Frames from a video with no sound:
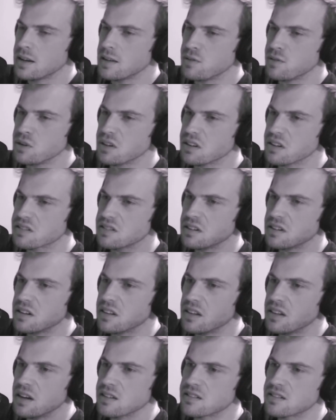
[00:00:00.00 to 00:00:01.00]
If you listen
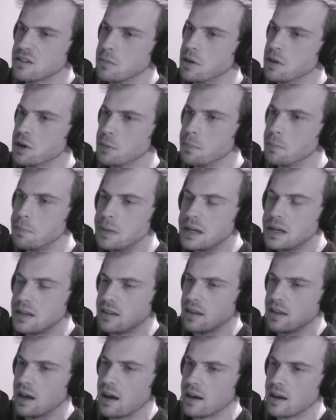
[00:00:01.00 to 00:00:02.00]
to this, you better
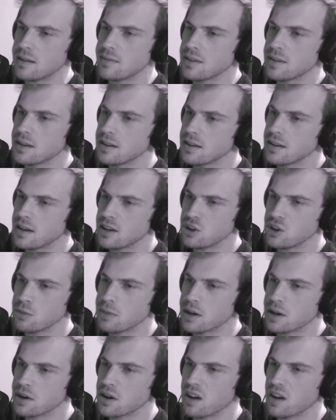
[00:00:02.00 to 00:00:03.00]
be that, and you
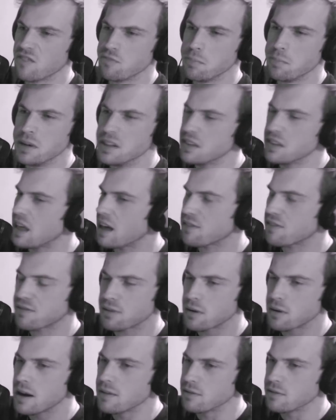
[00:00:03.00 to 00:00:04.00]
better have been that
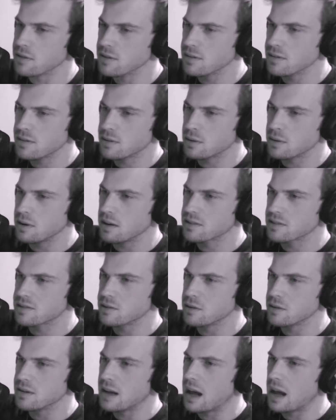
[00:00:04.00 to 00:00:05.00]
forever, or
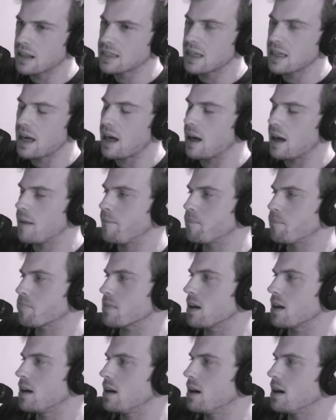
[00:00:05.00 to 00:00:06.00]
else you're not that.
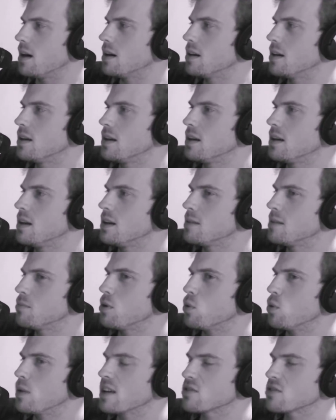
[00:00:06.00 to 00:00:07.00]

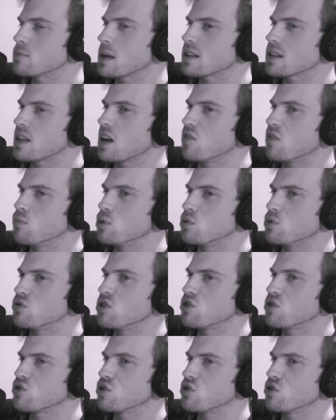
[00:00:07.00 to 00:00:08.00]
But we expect that of
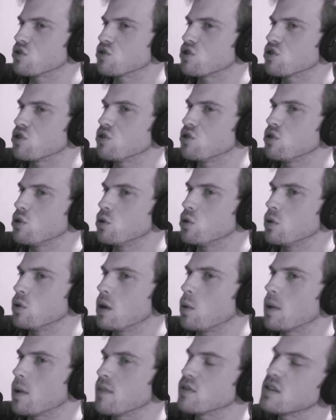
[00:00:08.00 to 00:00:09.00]
musicians
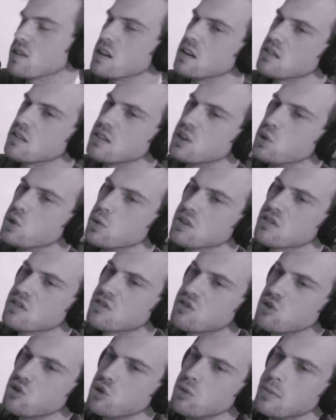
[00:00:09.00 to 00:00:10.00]
too, and we have a tendency to
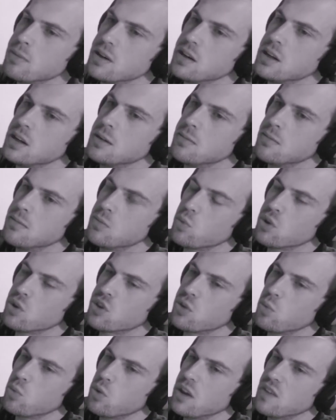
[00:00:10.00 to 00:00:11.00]
assume it in
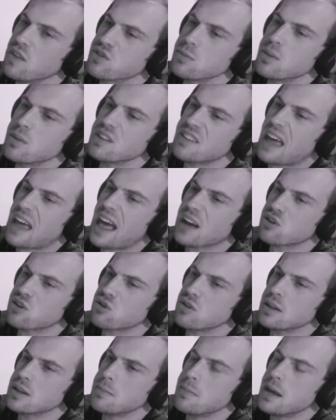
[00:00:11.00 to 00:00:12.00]
with if somebody's
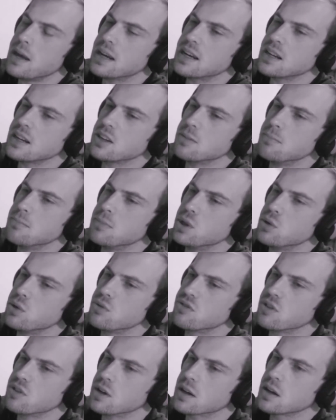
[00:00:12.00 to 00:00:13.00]
actually making the
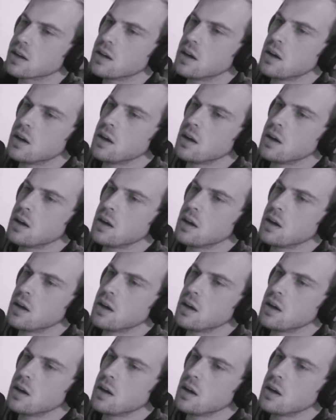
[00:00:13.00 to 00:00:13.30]
music.